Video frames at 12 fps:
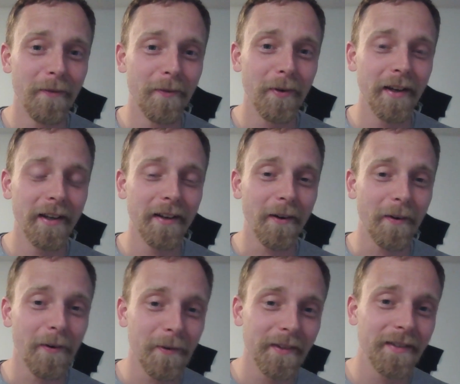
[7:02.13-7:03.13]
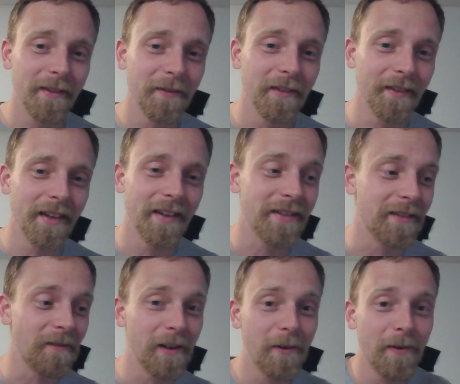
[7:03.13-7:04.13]
avoid our own
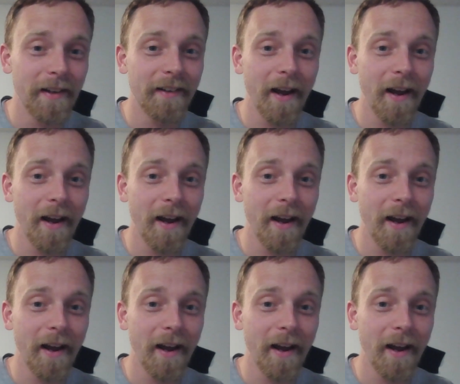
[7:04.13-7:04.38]
civilization going